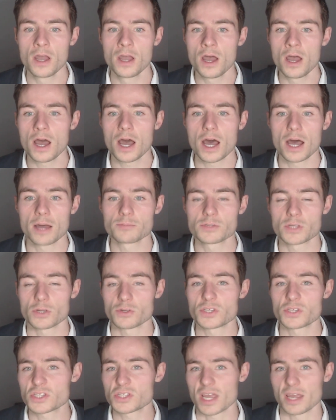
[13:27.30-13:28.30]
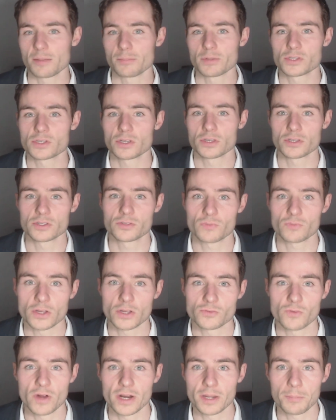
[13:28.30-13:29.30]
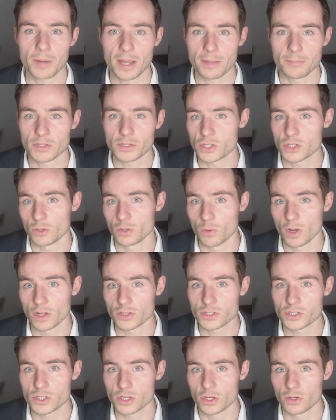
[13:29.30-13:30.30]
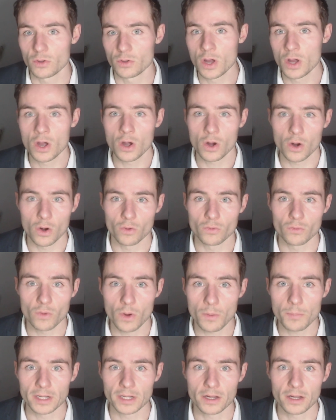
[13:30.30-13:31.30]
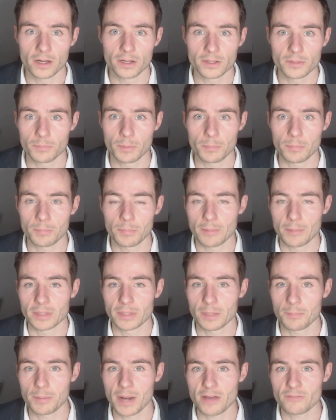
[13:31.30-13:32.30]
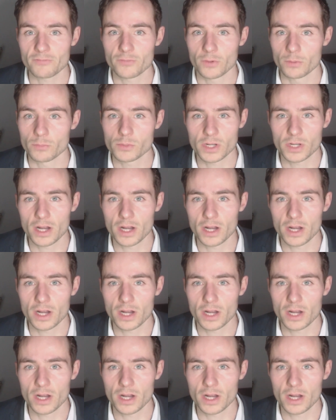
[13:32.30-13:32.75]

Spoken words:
So it's the same as Reddit blaming 212 or Robinhood blaming the platforms.